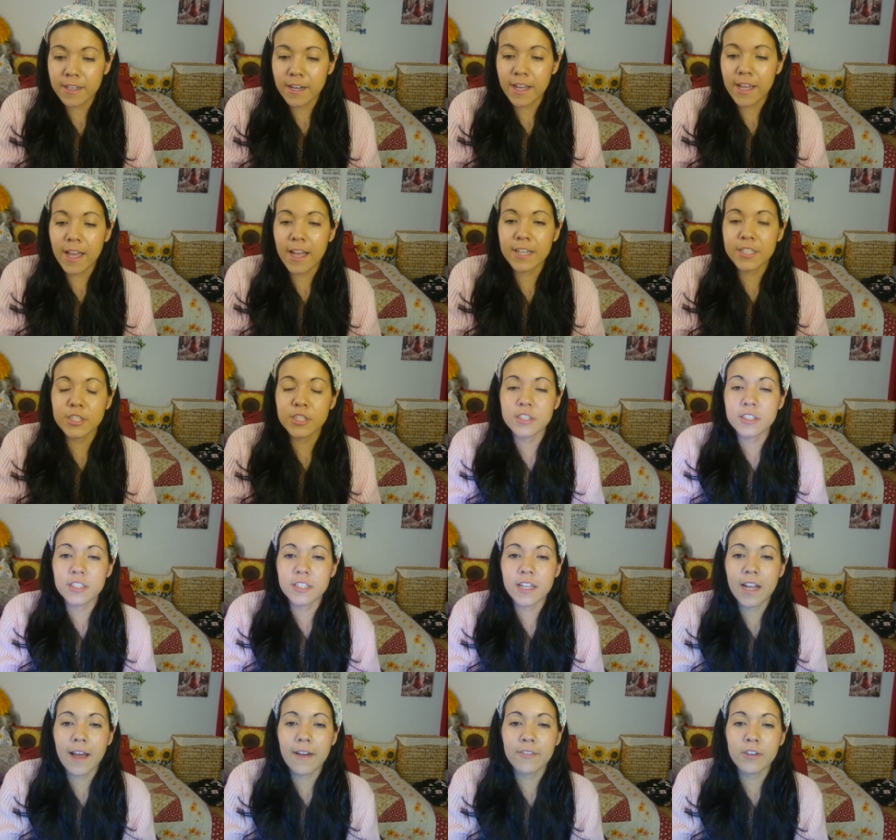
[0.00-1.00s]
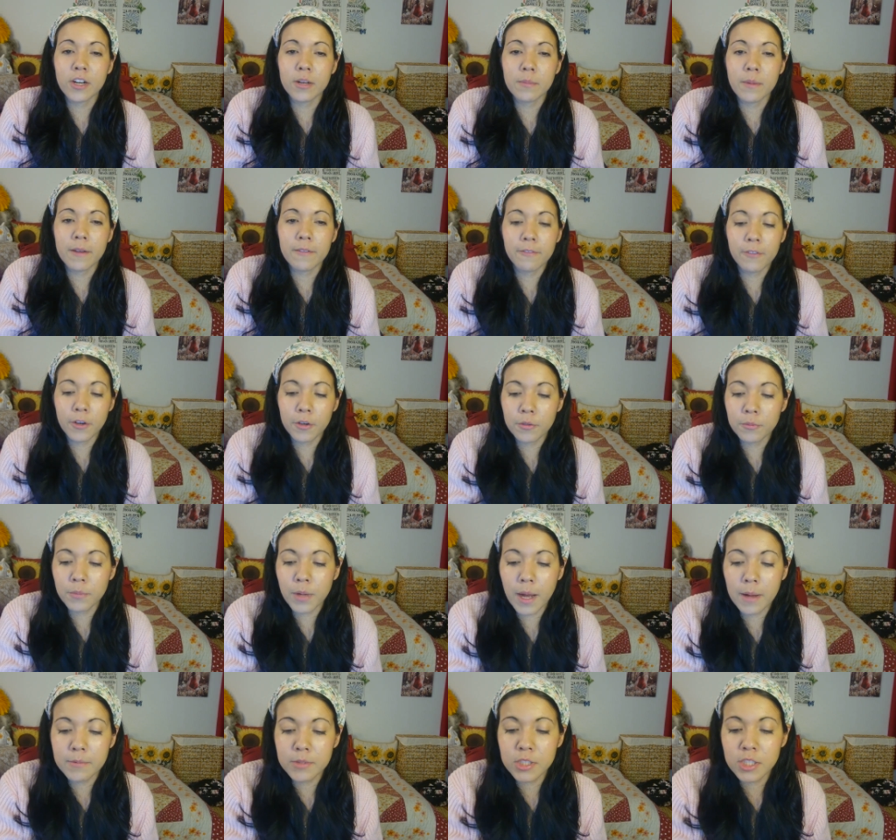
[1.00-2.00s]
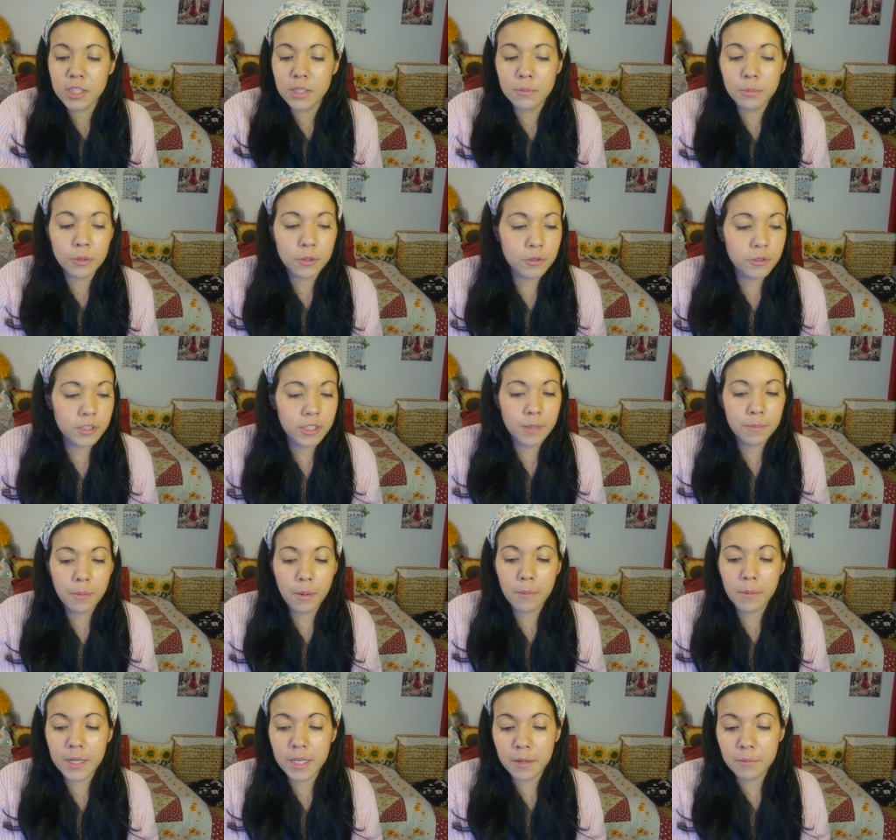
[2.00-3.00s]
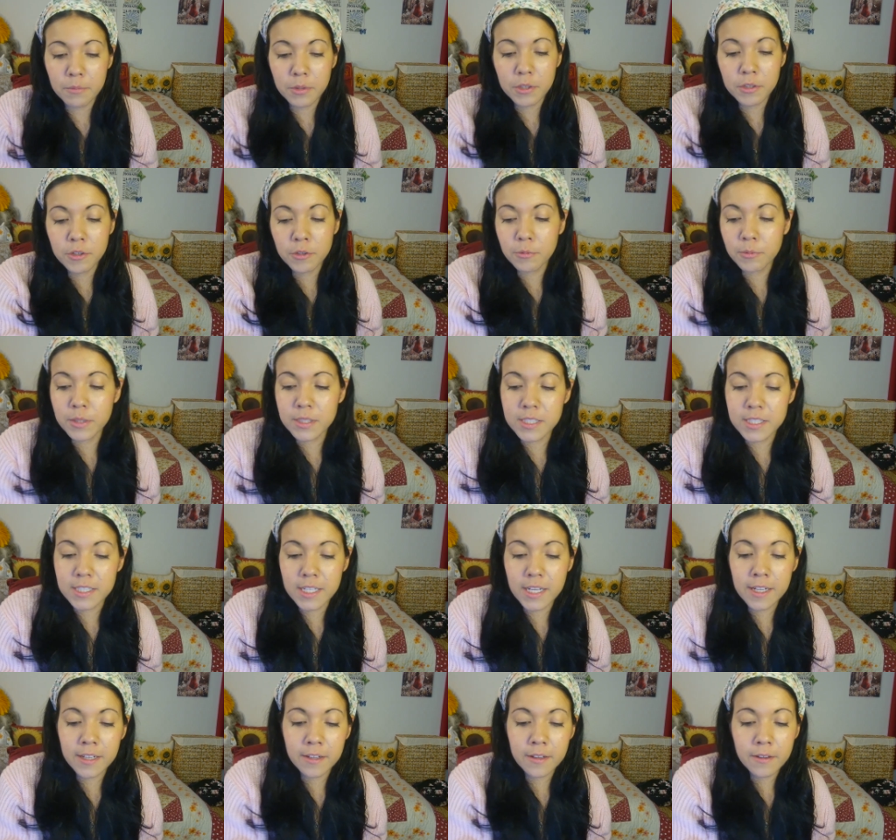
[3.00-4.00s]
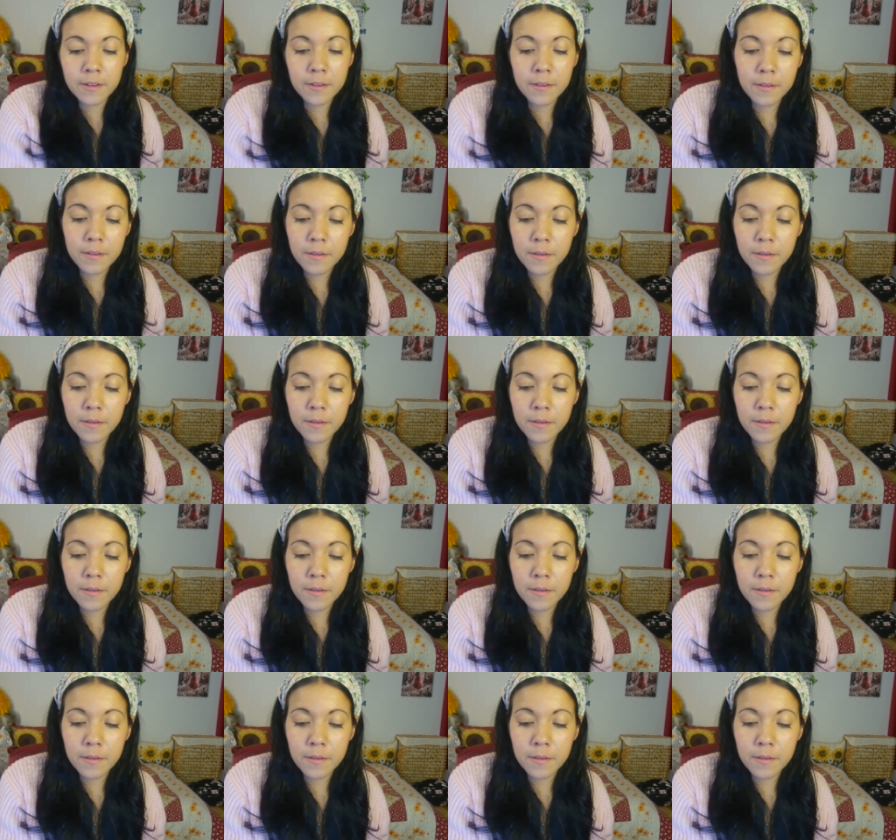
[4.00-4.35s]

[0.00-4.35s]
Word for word: And I actually did have it on my phone, but I'm just going to pull it up on my computer. One sec.